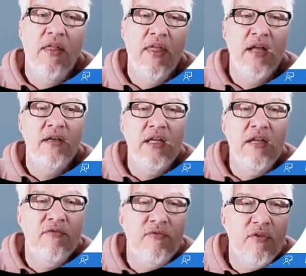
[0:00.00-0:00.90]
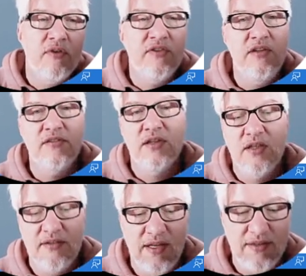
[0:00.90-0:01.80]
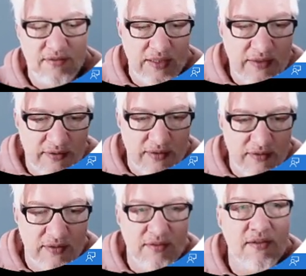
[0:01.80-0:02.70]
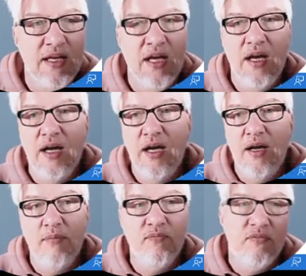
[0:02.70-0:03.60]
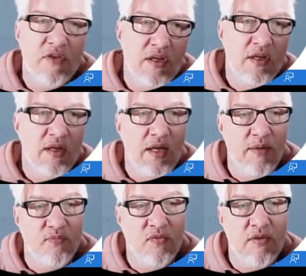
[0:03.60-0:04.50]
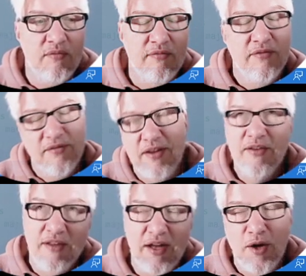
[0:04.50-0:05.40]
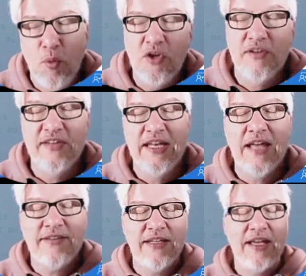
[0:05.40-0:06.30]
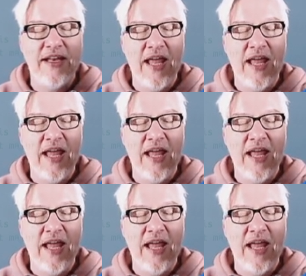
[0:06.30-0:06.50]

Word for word: then even for these uh, test instances, um, yeah, I would not say nothing can